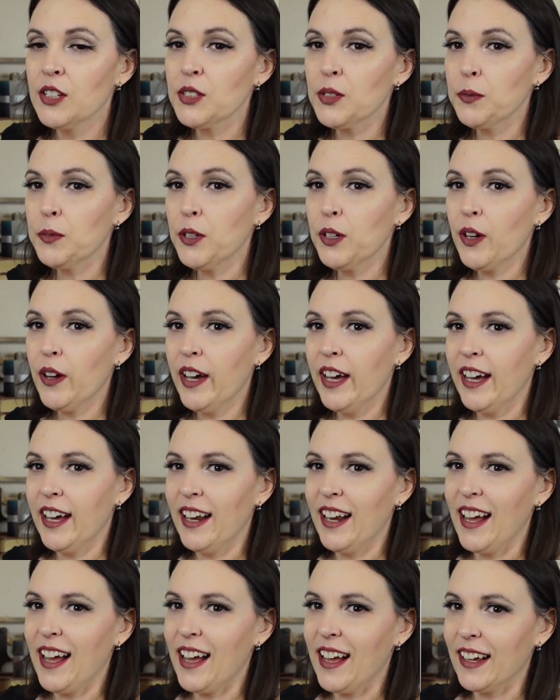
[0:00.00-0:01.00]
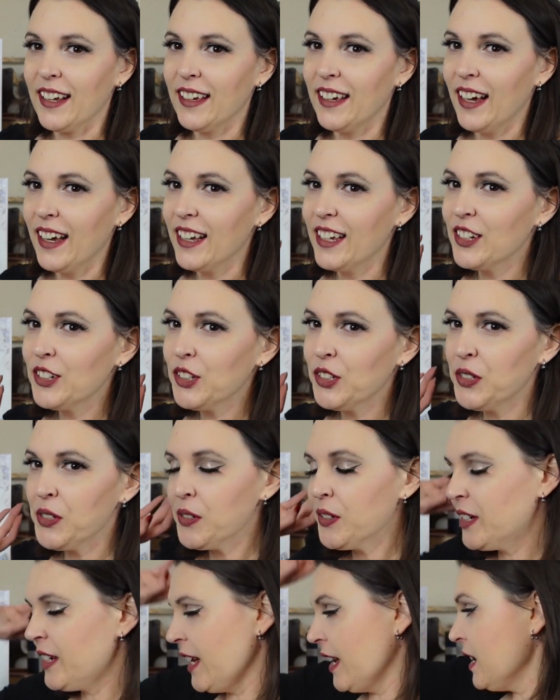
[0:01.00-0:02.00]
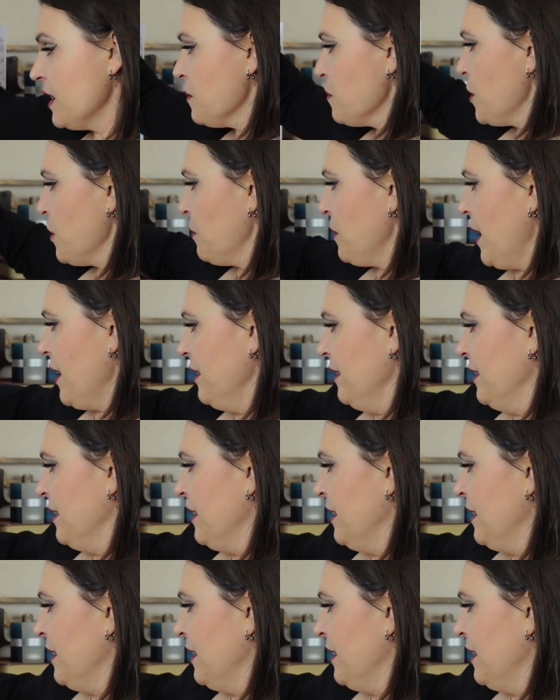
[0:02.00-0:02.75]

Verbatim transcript: So we'll go ahead and get into day number one.